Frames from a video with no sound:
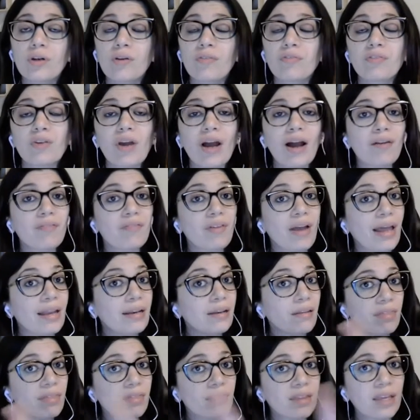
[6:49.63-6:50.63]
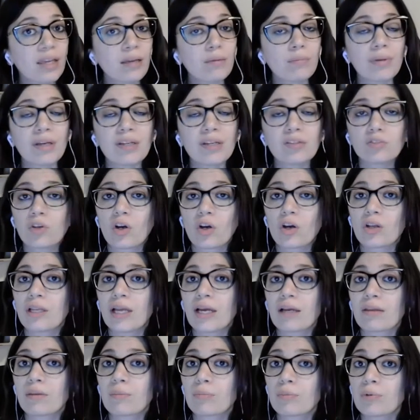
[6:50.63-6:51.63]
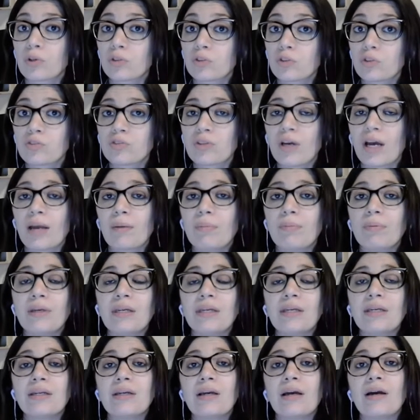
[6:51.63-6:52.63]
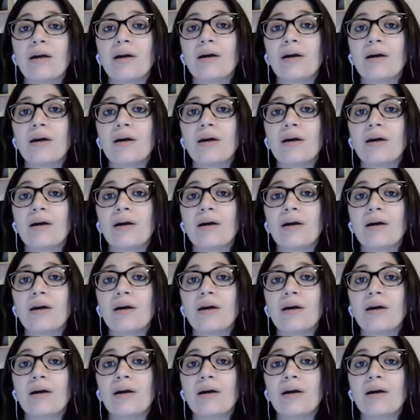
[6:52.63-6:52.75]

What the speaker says: if you have anything based on like the prototyping